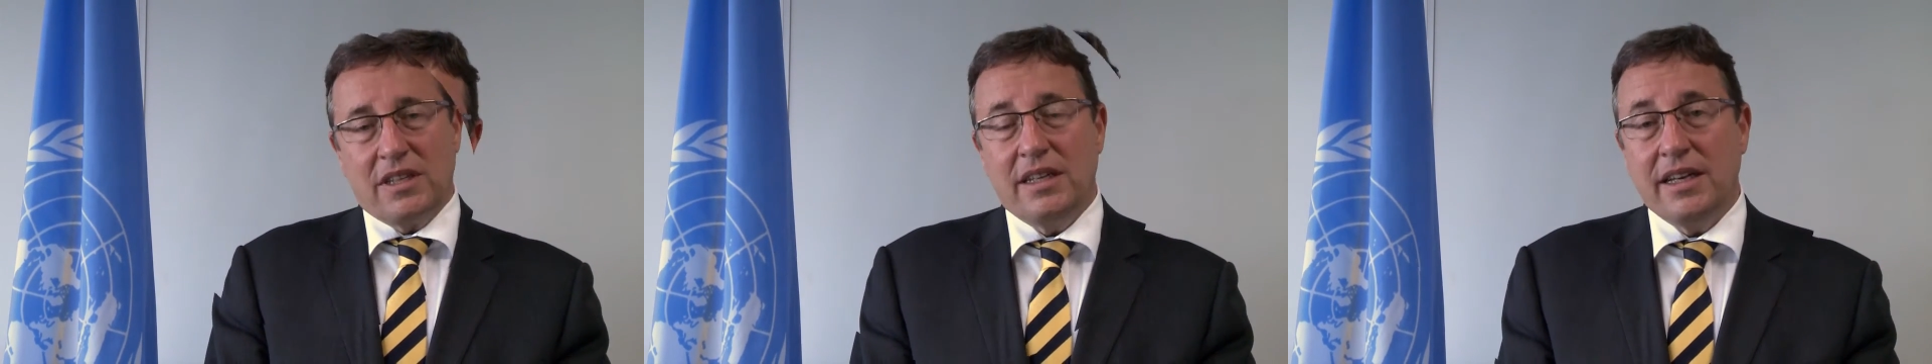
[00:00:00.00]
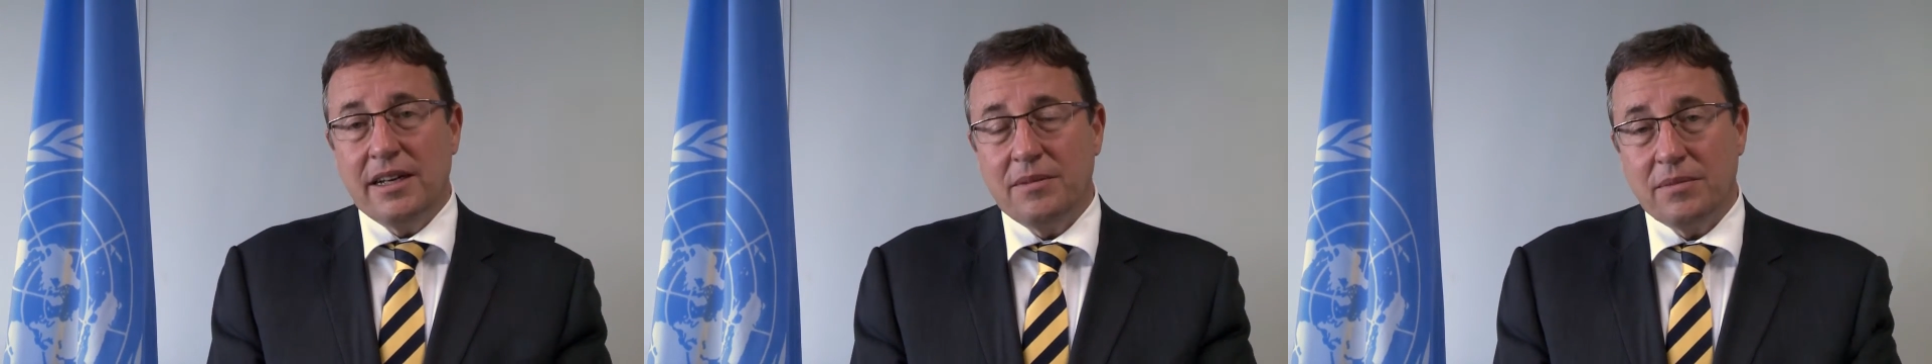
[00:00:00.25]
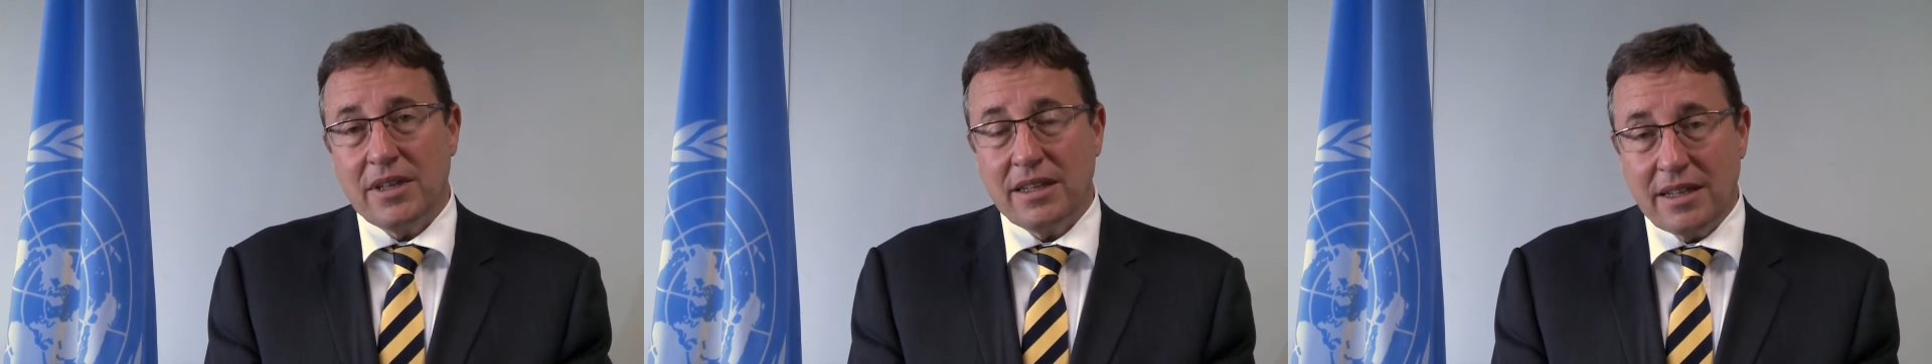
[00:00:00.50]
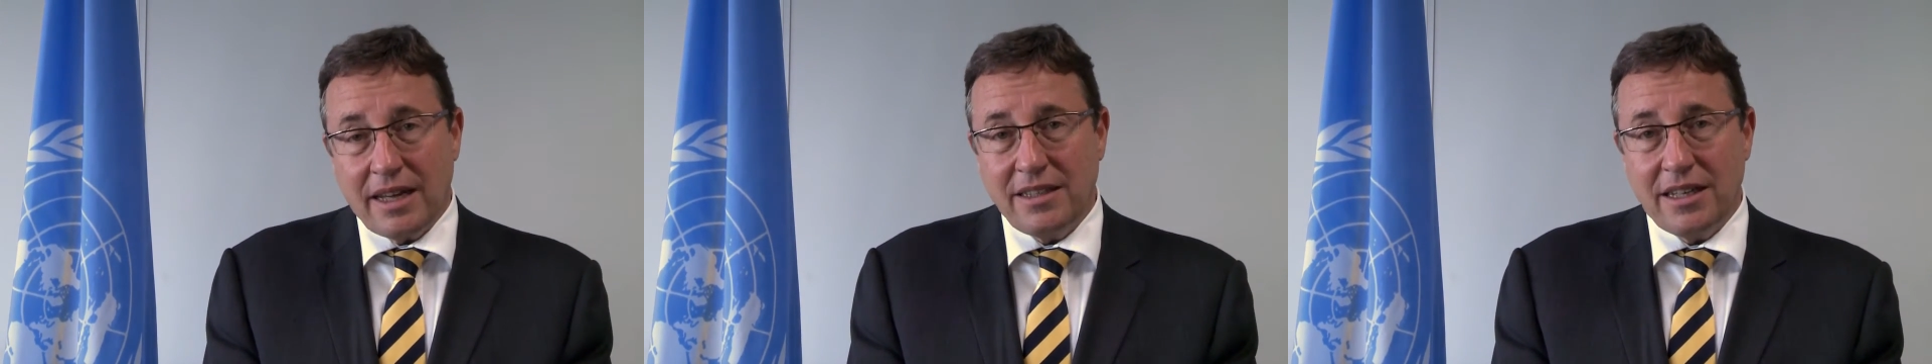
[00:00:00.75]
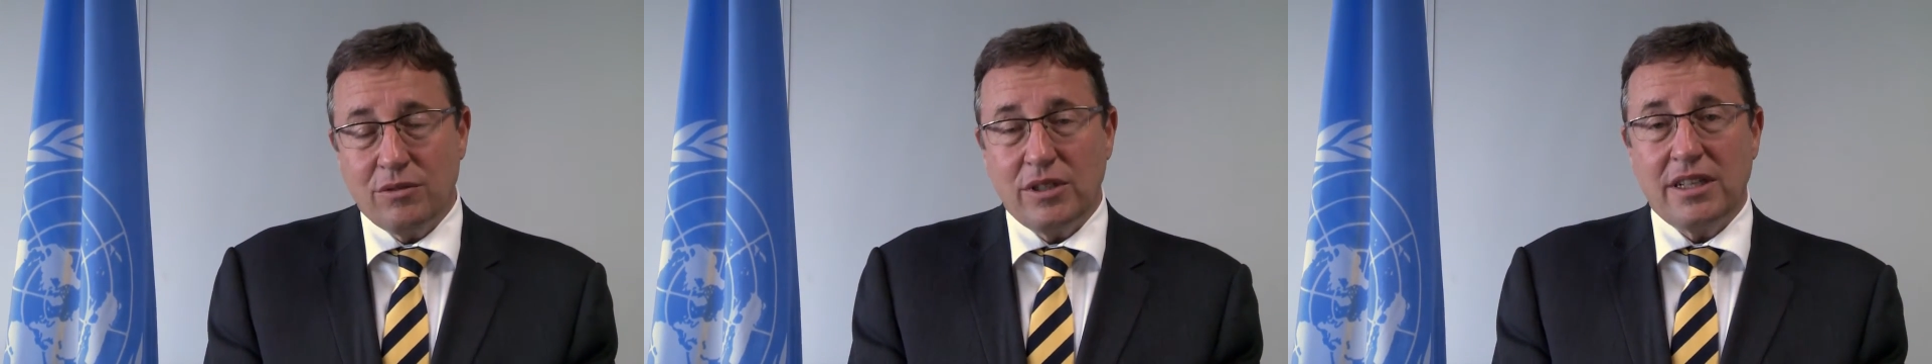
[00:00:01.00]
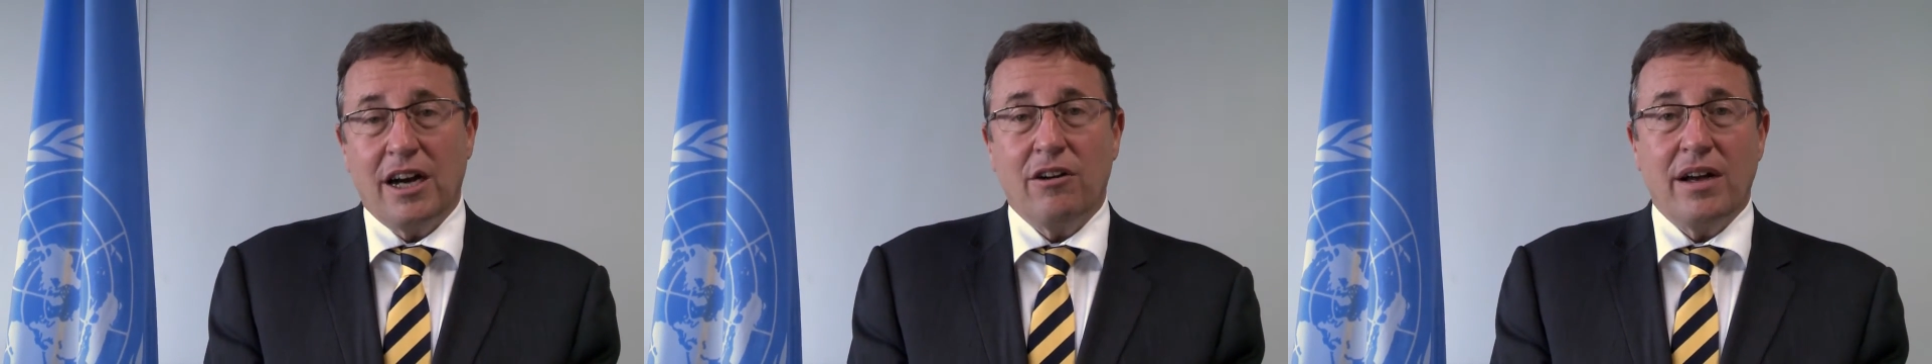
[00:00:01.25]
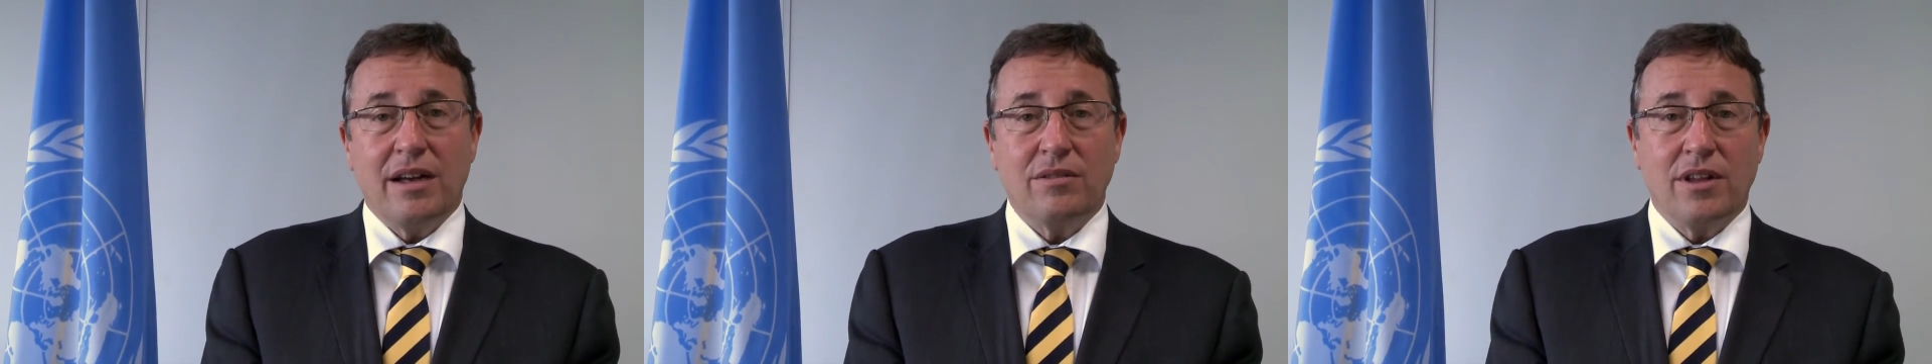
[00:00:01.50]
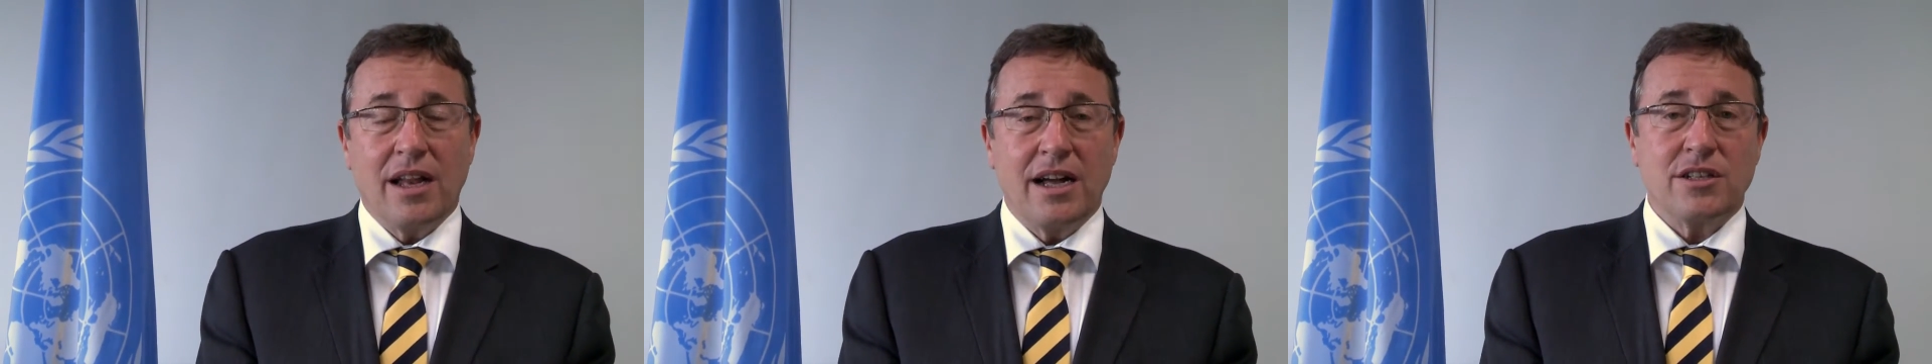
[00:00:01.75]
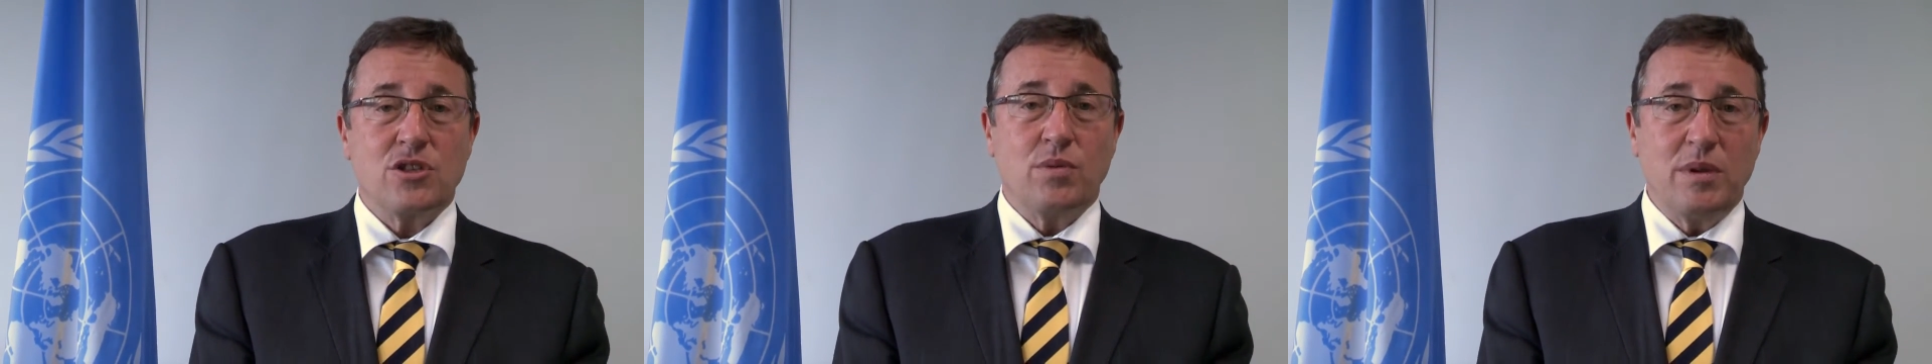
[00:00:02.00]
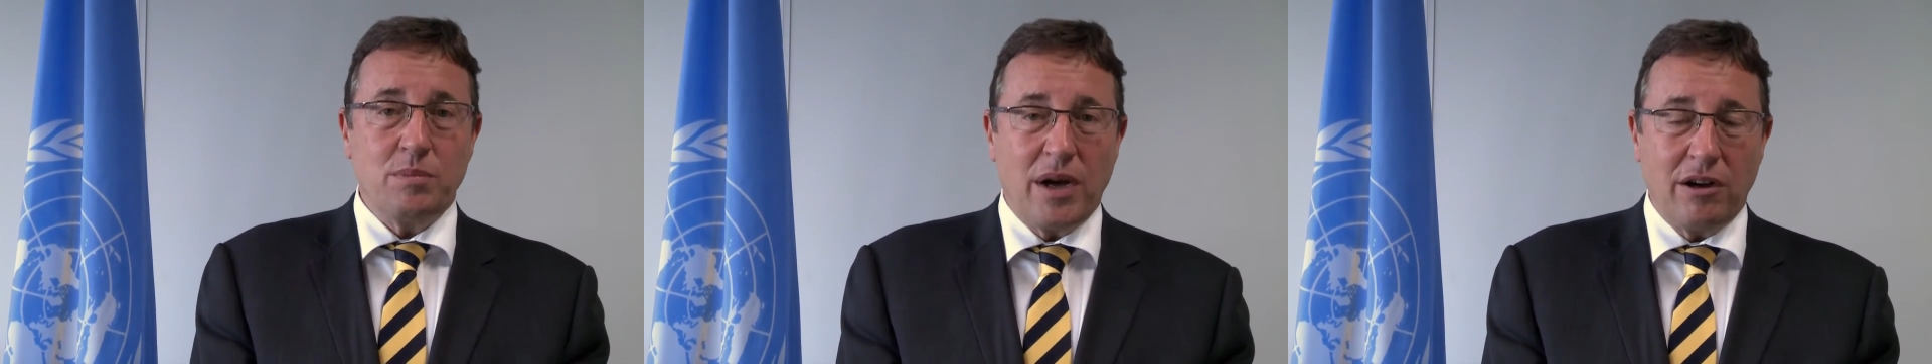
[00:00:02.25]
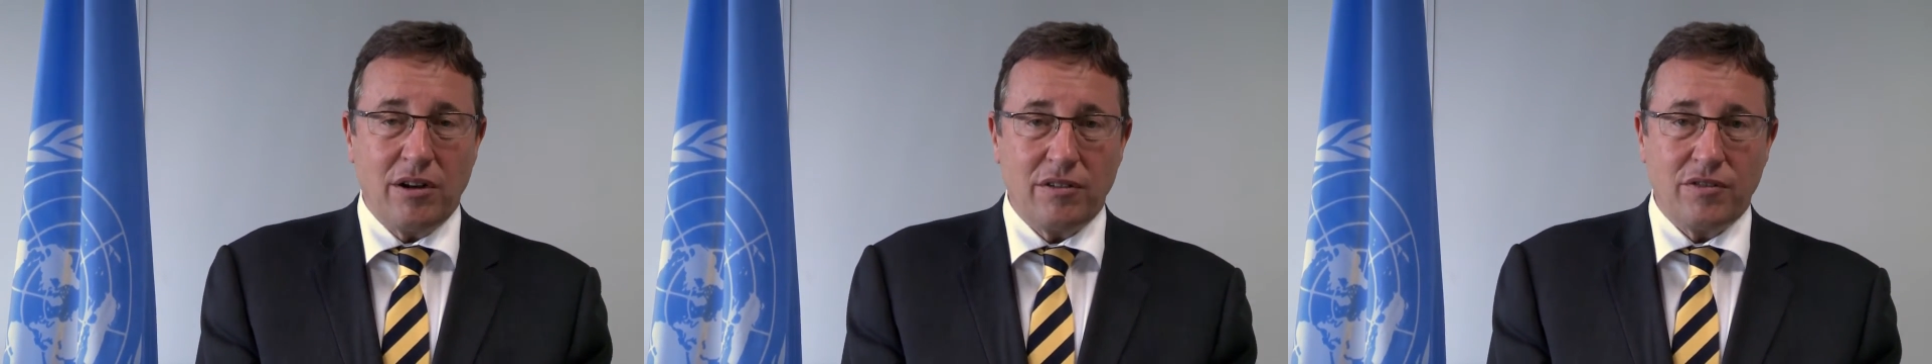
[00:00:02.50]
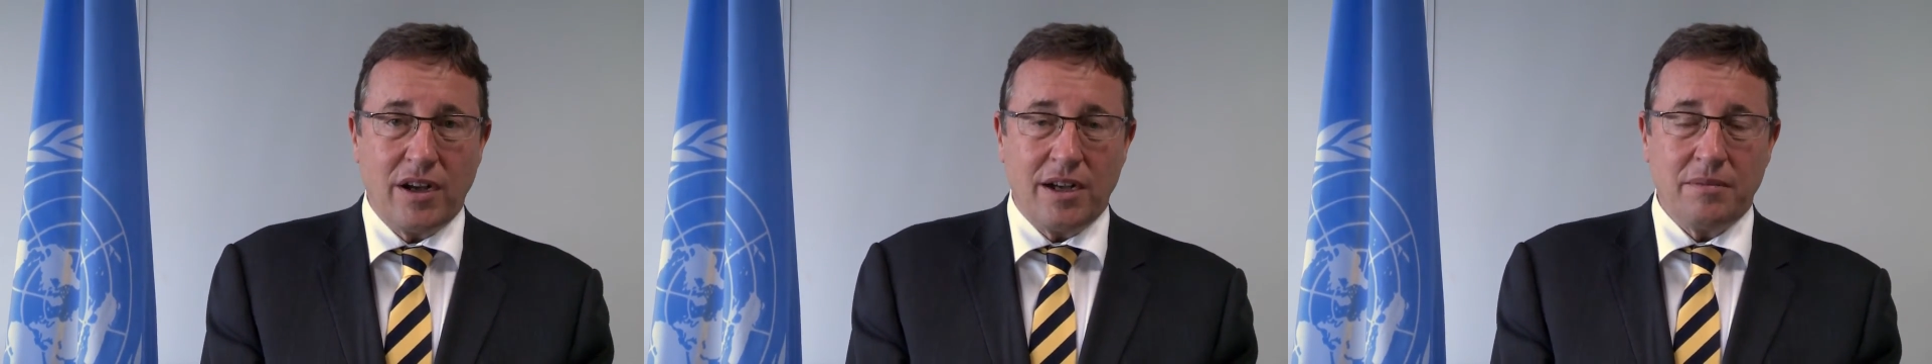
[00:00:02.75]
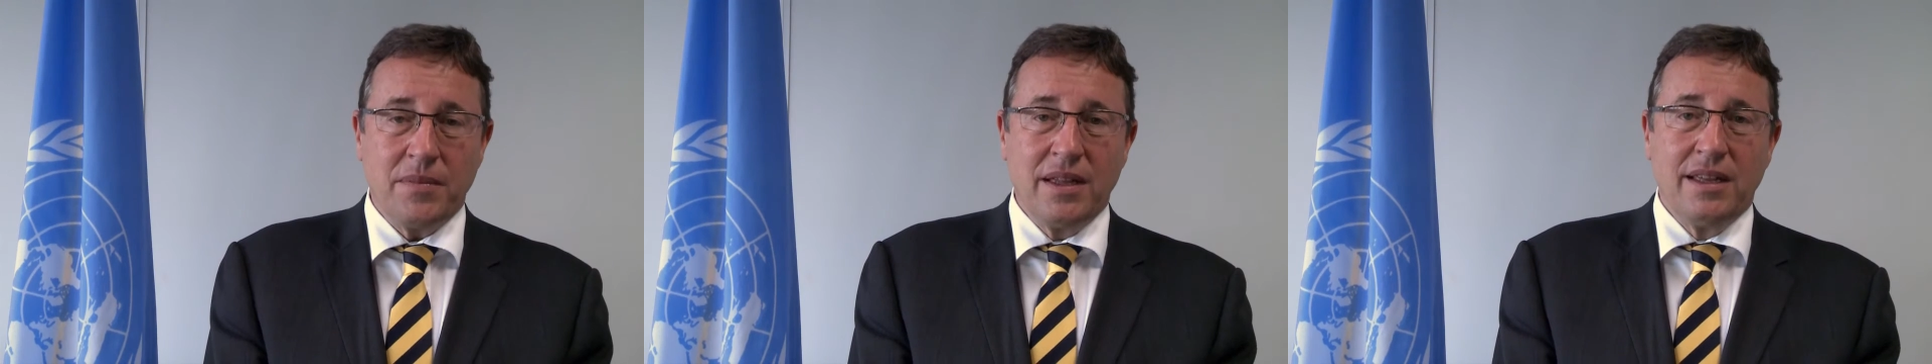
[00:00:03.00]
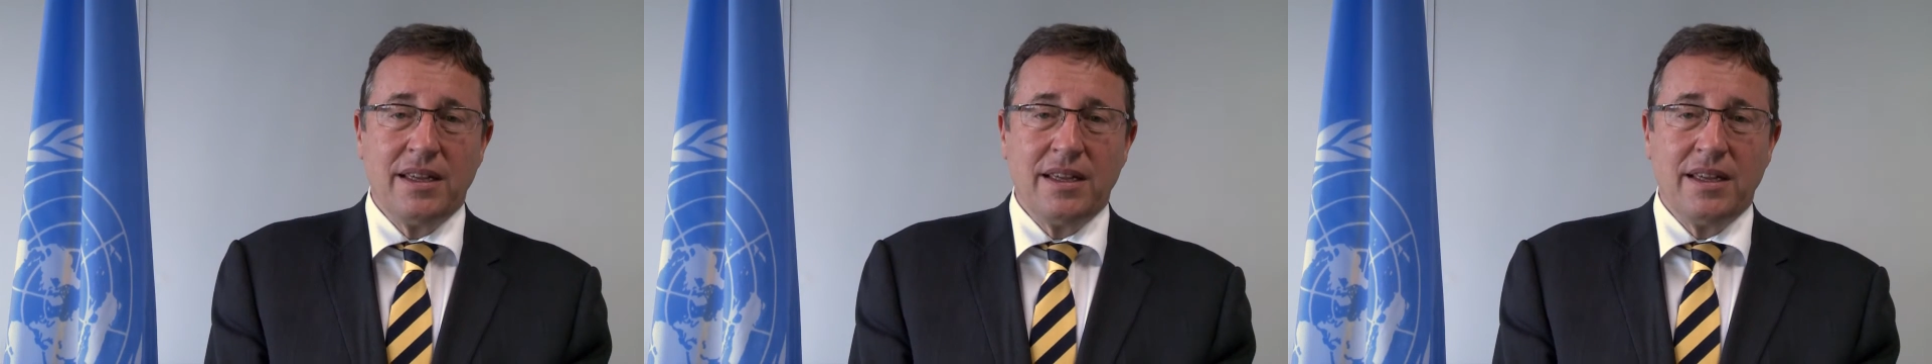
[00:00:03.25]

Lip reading: Here in Kenya, we now have the largest wind power farm